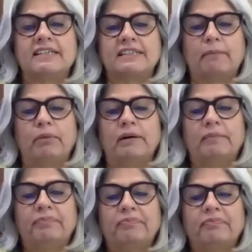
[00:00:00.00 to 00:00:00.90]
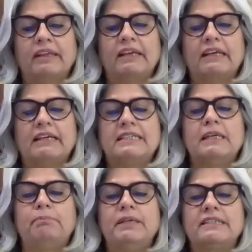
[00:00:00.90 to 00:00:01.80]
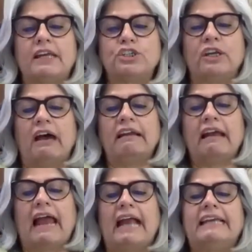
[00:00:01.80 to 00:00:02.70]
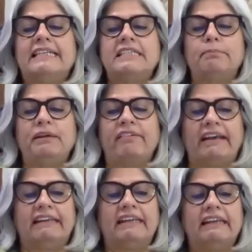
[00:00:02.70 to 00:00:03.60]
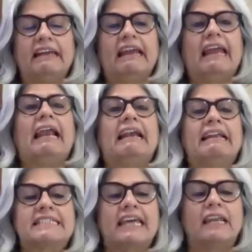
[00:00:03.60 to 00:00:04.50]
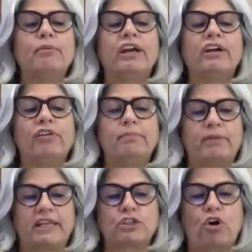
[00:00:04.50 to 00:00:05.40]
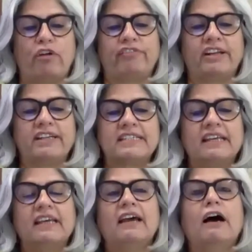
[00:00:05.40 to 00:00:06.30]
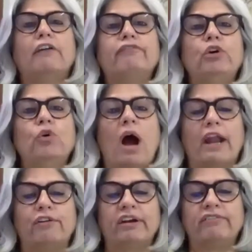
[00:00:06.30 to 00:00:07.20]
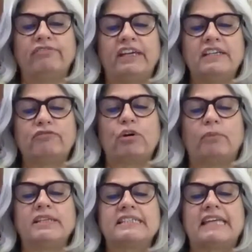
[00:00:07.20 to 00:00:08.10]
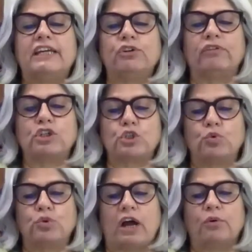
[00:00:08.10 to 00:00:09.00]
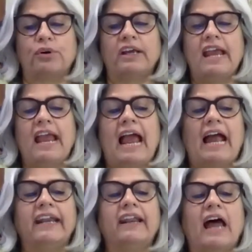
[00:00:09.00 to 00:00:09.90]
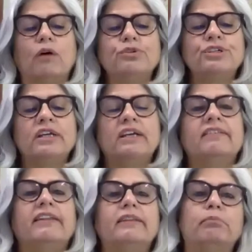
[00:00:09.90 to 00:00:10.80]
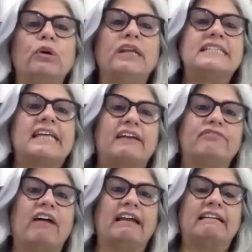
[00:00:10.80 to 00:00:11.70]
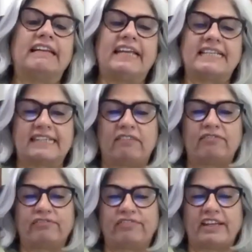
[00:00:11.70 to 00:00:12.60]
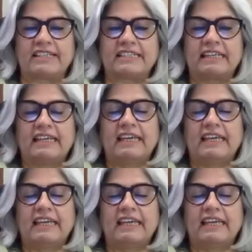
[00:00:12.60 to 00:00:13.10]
December, CP Sajjanar and DCP Reddy held a celebratory press conference a few hundred feet from the site of the shootout and announced that the police had fired in self-defense.